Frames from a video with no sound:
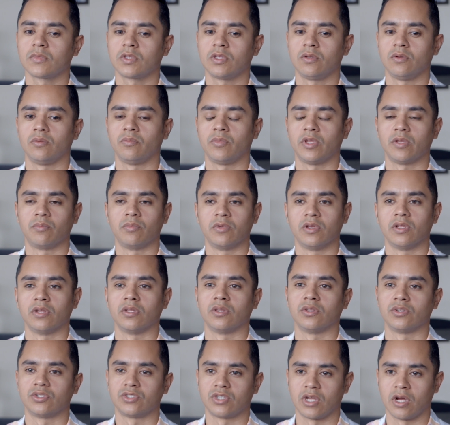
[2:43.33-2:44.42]
He would make me get
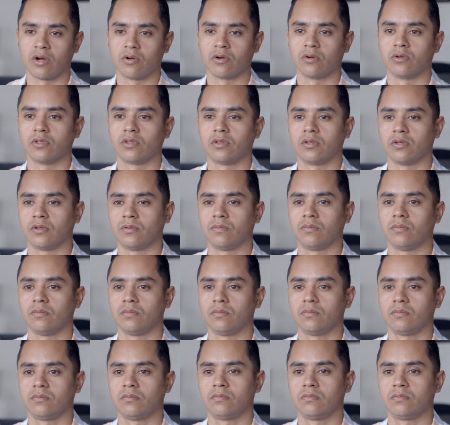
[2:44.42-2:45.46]
in the shower with him.